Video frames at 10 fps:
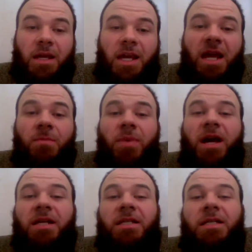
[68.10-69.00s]
eight
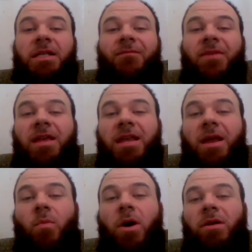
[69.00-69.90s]
passes
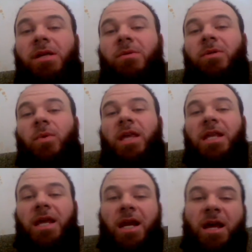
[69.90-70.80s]
defended while he was with
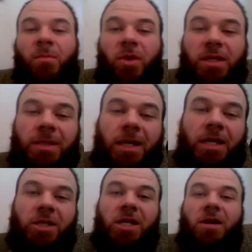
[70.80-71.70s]
Indianapolis
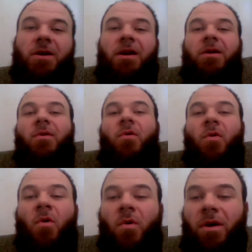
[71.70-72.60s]
last year.
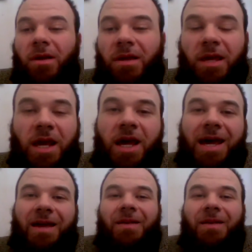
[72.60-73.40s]
Yeah.